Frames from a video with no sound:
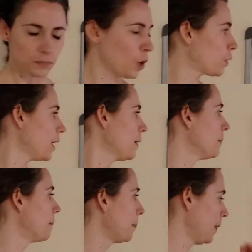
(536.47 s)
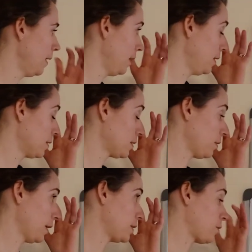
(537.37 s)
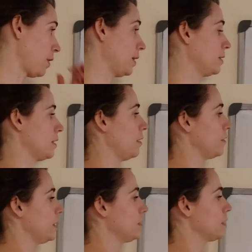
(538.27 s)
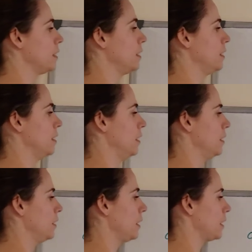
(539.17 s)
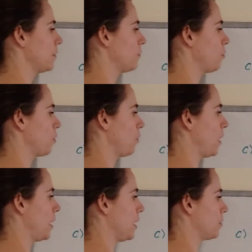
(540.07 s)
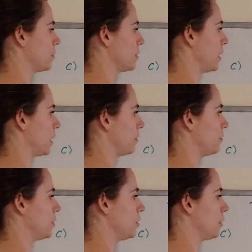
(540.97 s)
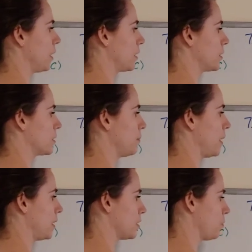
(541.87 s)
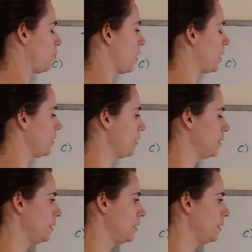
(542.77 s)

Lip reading: Okay, so let's go ahead and solve these. Negative 4y equals negative 2x minus 1.